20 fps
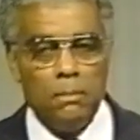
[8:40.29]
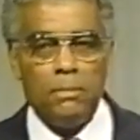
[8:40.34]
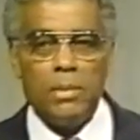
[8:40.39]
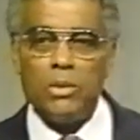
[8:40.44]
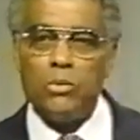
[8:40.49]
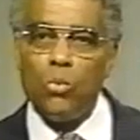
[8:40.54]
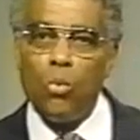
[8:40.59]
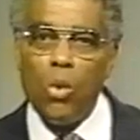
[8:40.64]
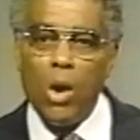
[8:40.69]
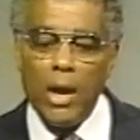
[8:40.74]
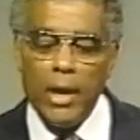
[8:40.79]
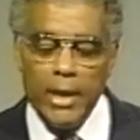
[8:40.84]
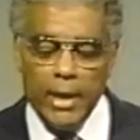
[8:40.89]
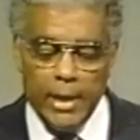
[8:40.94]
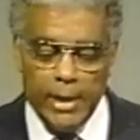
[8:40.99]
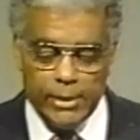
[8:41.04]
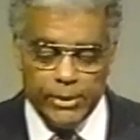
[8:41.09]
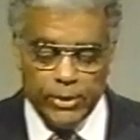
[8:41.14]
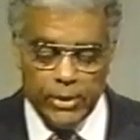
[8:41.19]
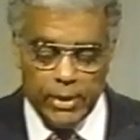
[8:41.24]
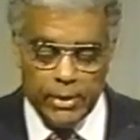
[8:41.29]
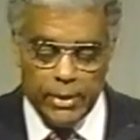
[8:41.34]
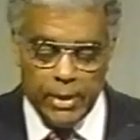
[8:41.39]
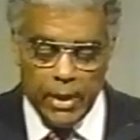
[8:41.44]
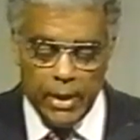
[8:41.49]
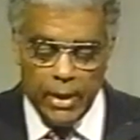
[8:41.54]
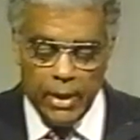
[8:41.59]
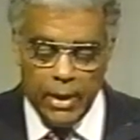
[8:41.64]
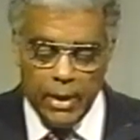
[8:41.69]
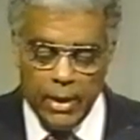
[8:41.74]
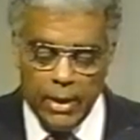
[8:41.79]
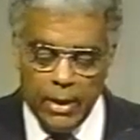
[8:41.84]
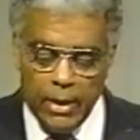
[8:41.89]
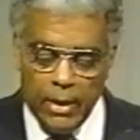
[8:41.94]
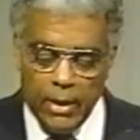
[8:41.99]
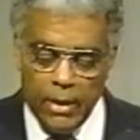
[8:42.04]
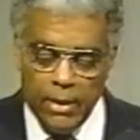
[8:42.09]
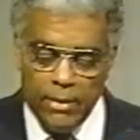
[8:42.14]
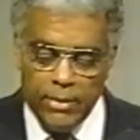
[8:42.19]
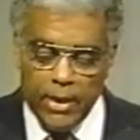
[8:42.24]
But why is it
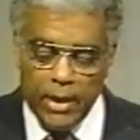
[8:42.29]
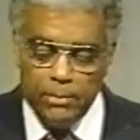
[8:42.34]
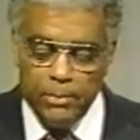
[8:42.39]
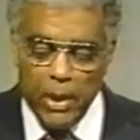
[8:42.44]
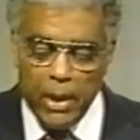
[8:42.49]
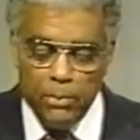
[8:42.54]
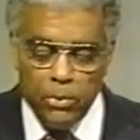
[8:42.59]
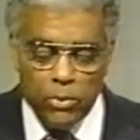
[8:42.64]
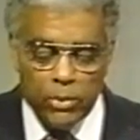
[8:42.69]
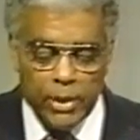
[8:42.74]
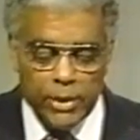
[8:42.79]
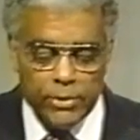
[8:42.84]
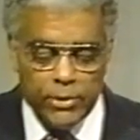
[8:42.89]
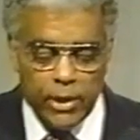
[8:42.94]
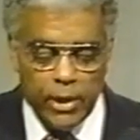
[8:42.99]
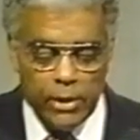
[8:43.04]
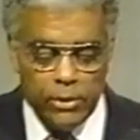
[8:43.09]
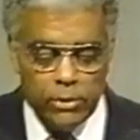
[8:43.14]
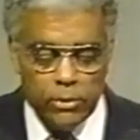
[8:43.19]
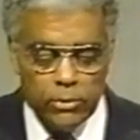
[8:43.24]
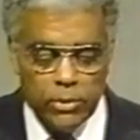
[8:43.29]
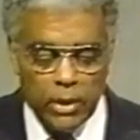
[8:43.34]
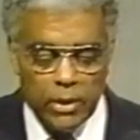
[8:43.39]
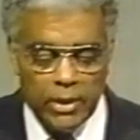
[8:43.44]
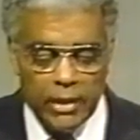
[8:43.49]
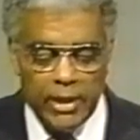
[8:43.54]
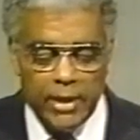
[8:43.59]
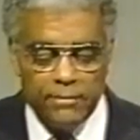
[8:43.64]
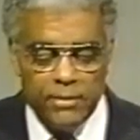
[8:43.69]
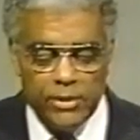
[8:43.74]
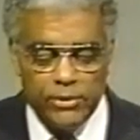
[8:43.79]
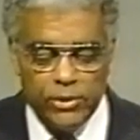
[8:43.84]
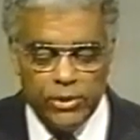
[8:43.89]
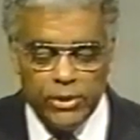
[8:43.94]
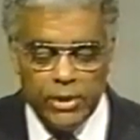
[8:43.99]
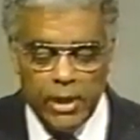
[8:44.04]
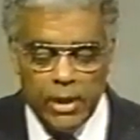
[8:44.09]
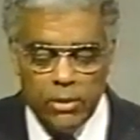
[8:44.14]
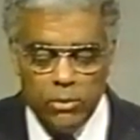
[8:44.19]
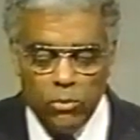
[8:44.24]
that people continue to live in
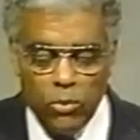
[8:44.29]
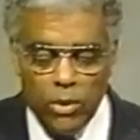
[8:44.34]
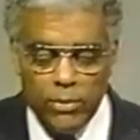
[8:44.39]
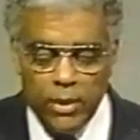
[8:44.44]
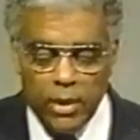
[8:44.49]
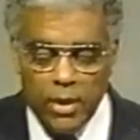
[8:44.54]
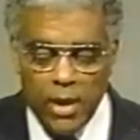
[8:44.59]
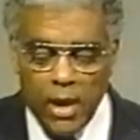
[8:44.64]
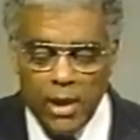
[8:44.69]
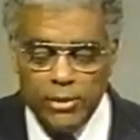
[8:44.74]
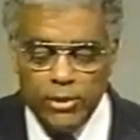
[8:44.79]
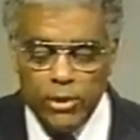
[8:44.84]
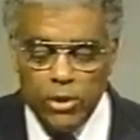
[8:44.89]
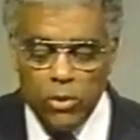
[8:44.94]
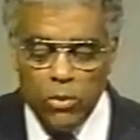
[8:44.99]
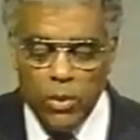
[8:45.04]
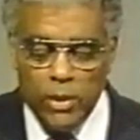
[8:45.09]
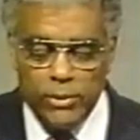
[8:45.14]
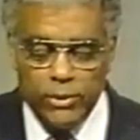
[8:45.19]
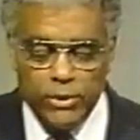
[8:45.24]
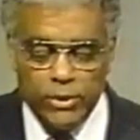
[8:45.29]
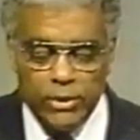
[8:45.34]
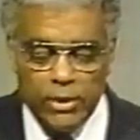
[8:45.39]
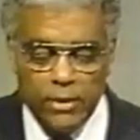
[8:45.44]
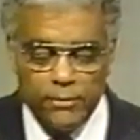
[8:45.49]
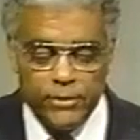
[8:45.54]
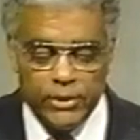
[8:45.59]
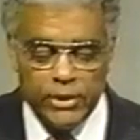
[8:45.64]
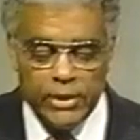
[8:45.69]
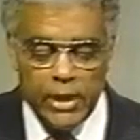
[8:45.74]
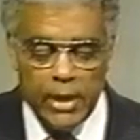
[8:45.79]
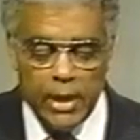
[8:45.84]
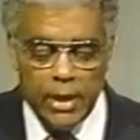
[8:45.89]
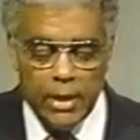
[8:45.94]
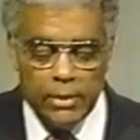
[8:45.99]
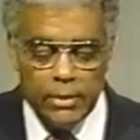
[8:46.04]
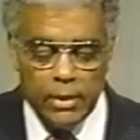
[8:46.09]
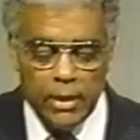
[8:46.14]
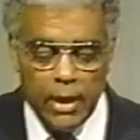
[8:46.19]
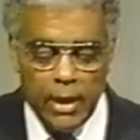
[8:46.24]
sin when the consequences of
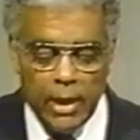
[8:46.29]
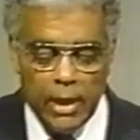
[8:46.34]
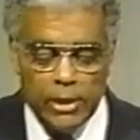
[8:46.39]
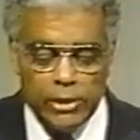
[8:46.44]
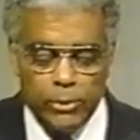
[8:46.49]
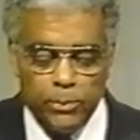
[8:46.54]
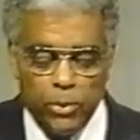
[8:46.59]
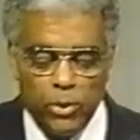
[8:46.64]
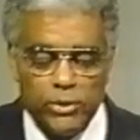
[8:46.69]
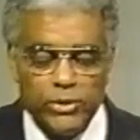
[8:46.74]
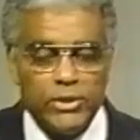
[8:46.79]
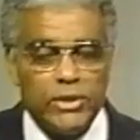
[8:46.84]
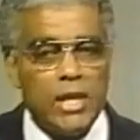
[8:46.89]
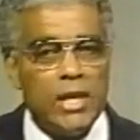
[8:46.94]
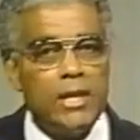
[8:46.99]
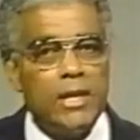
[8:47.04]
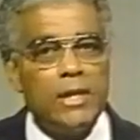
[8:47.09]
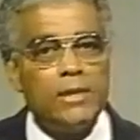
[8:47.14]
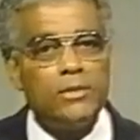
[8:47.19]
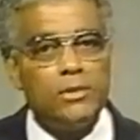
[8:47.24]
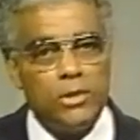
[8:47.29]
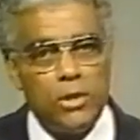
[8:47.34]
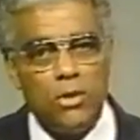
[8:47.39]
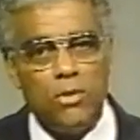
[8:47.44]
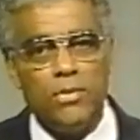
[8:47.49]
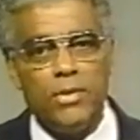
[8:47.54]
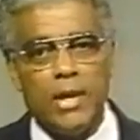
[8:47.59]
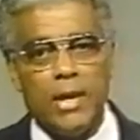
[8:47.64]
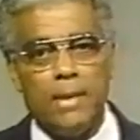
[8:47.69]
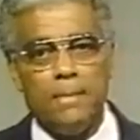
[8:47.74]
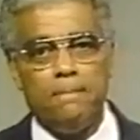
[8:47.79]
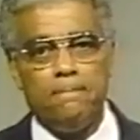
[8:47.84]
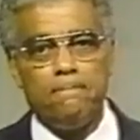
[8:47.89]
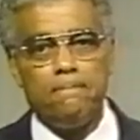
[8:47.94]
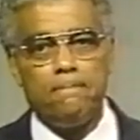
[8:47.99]
sin is presented to them?